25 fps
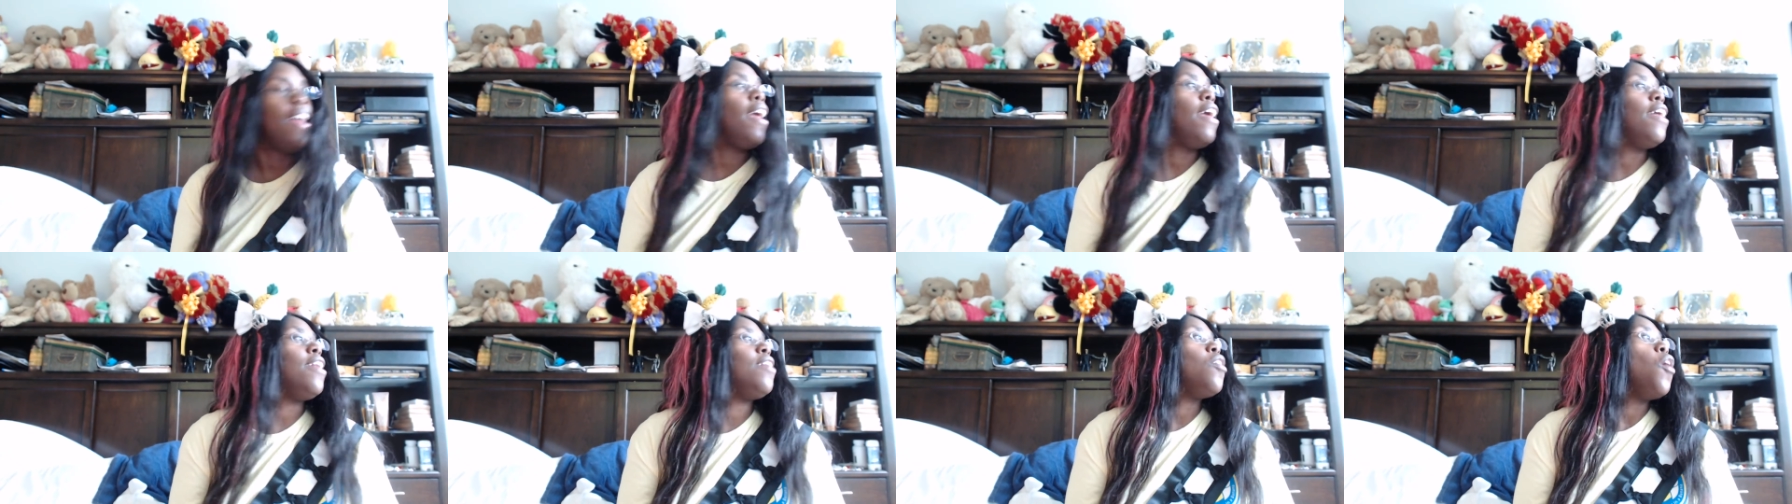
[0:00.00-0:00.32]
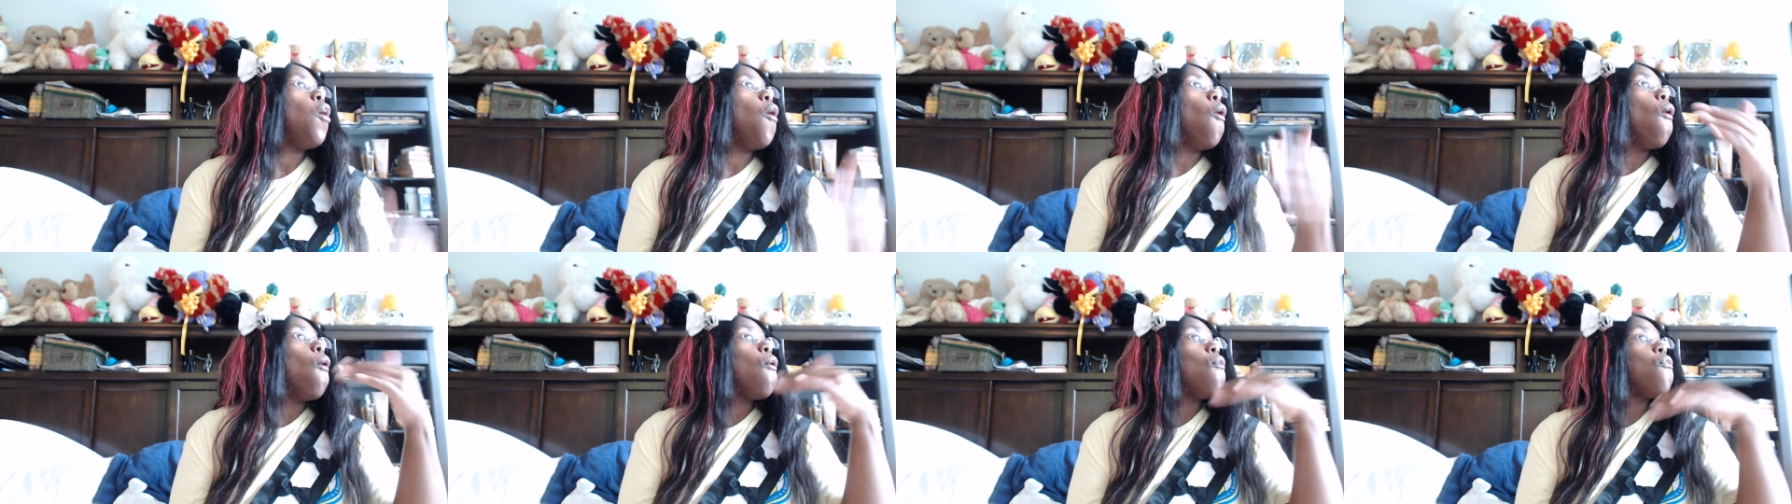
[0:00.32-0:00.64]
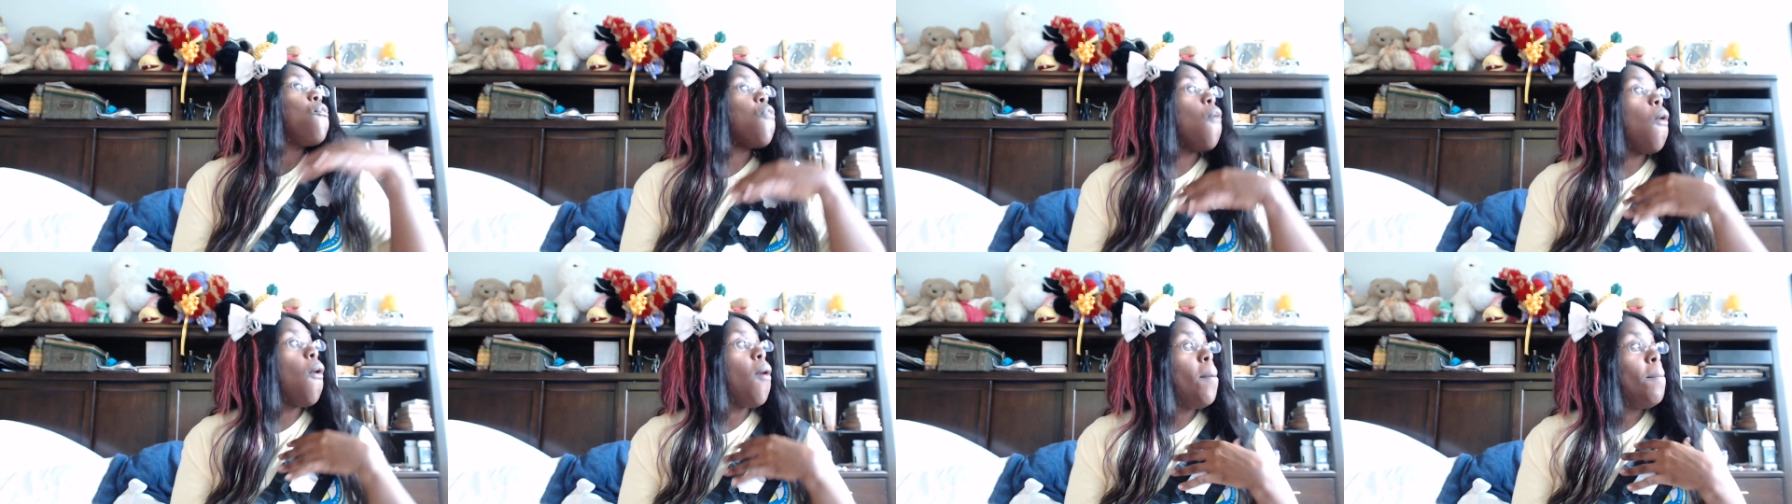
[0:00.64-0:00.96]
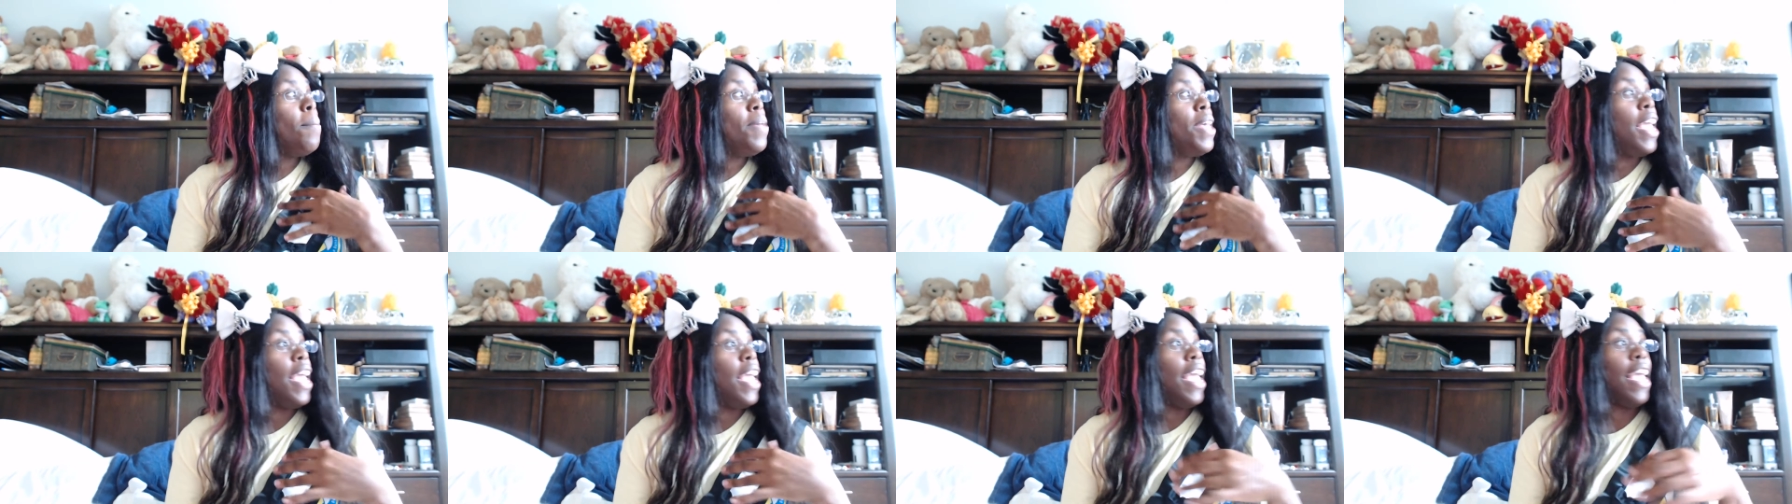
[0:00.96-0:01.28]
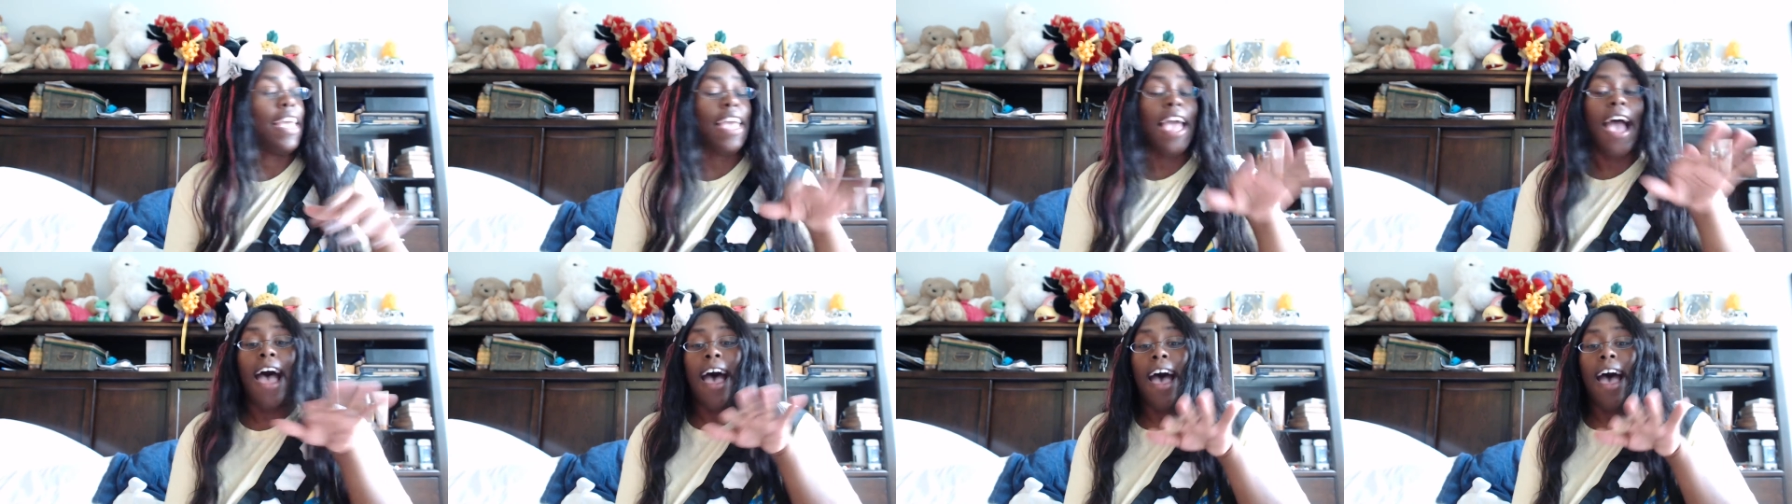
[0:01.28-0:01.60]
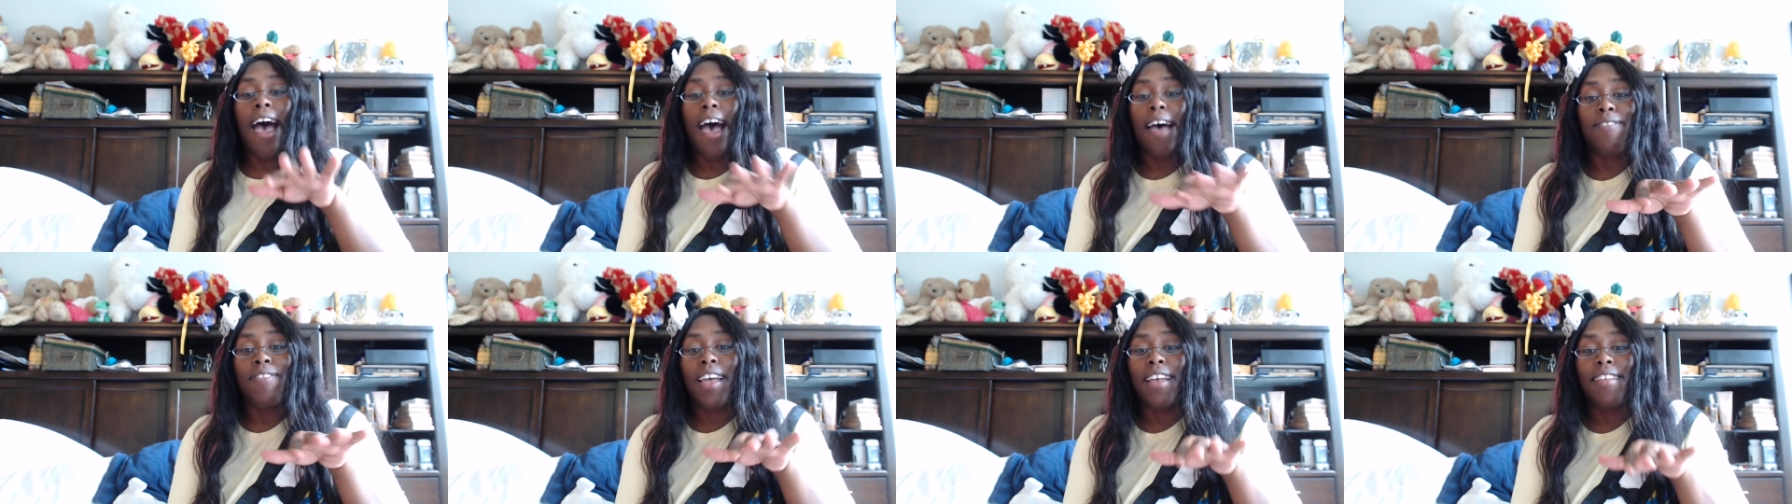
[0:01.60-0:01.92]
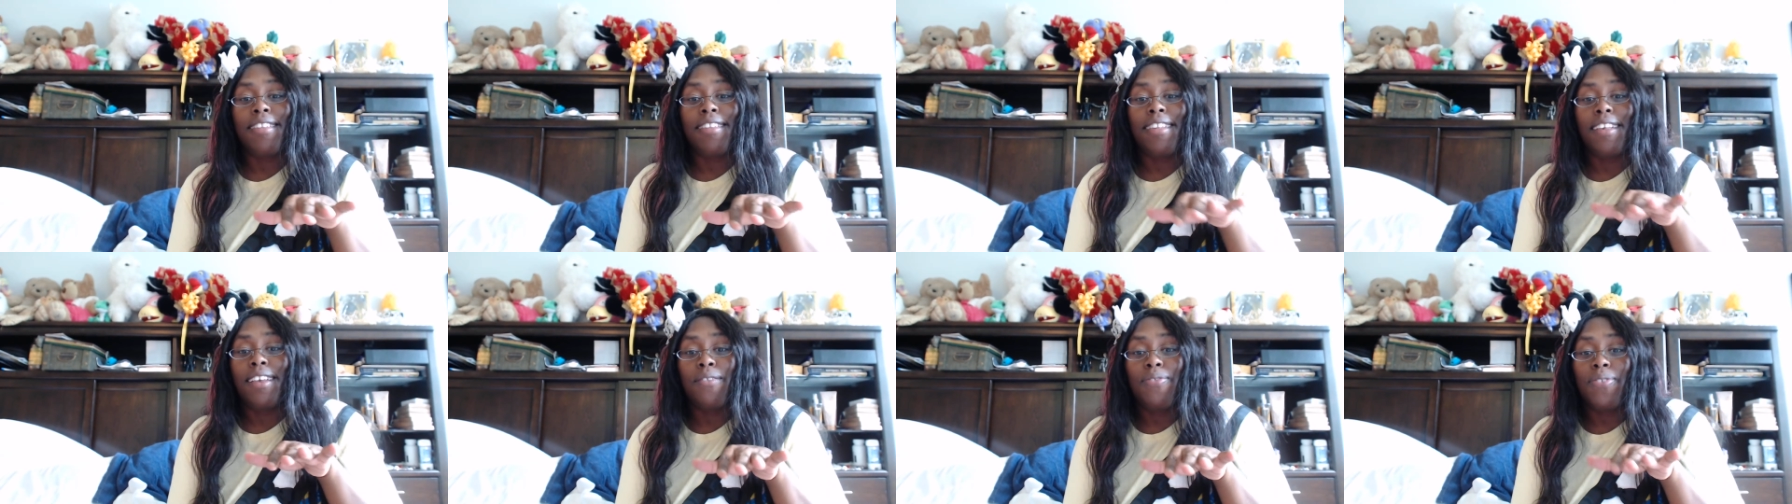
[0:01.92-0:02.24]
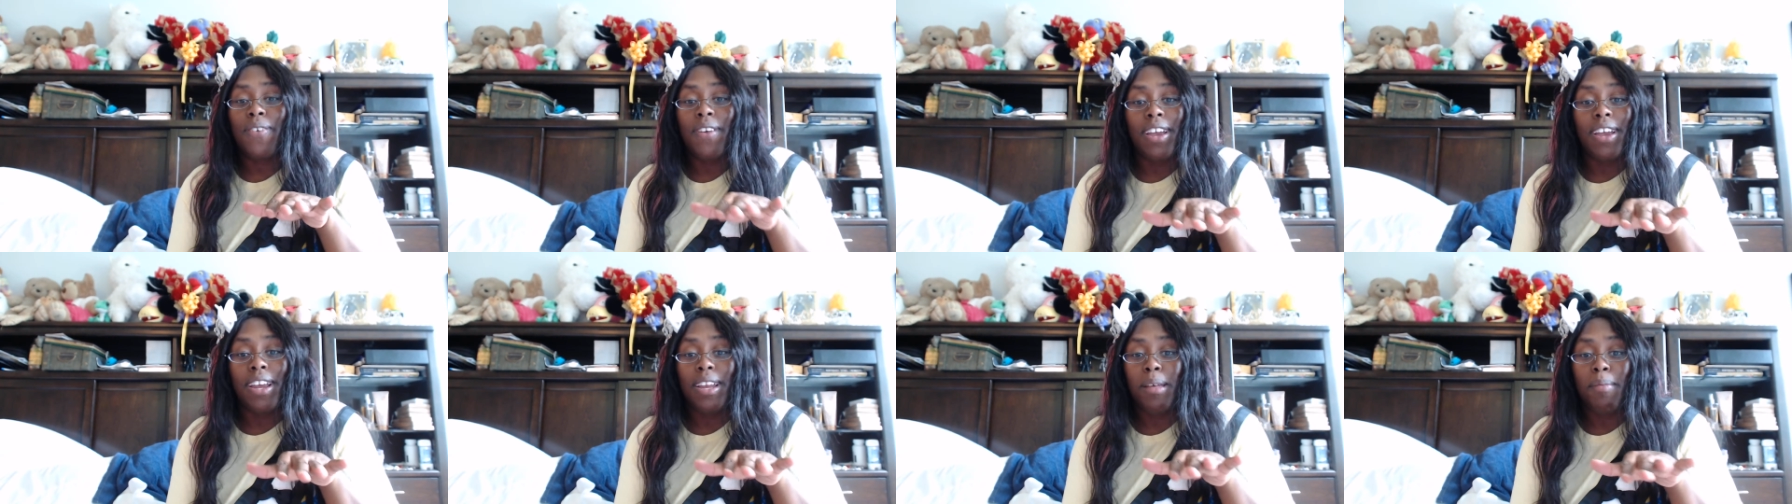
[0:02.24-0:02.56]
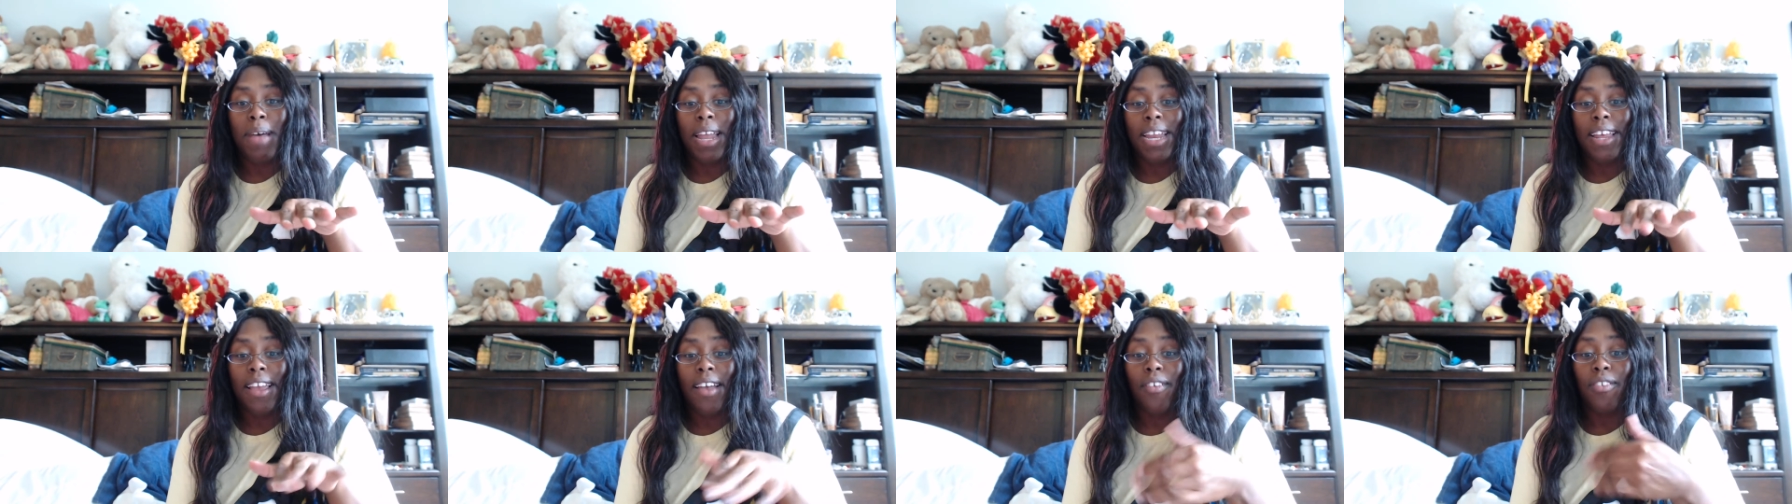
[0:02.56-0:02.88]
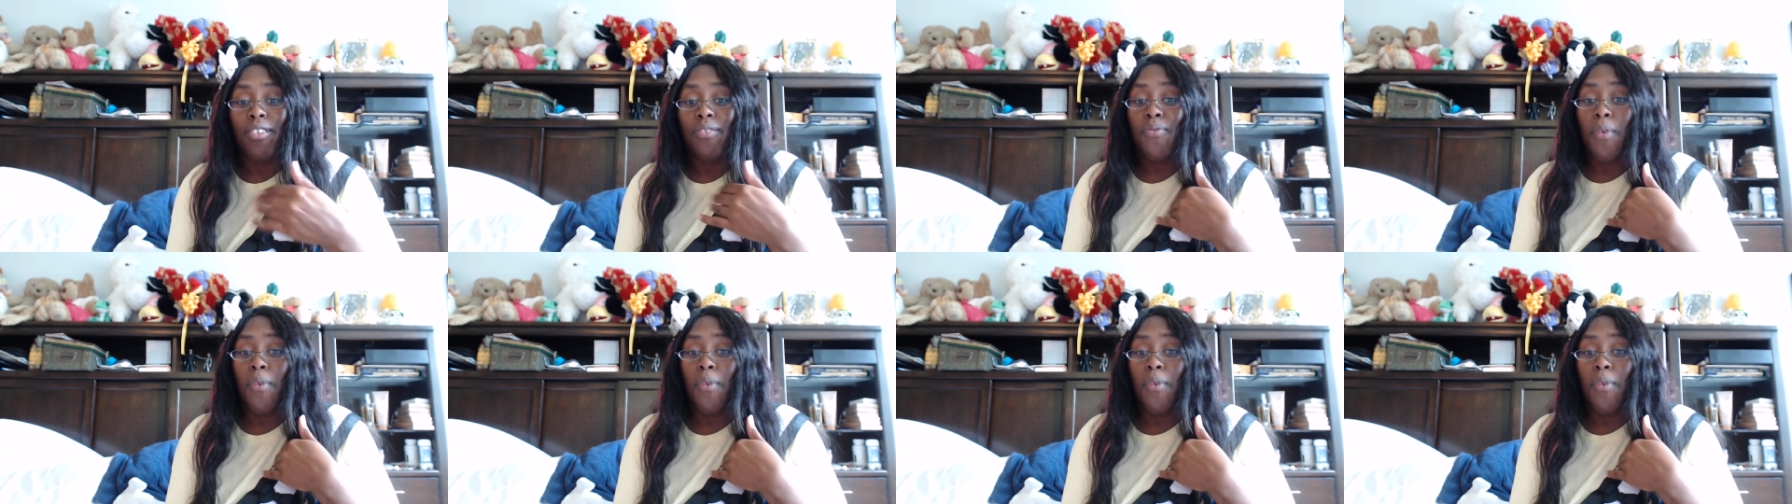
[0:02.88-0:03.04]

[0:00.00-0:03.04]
And for me, I'm not saying for anybody else.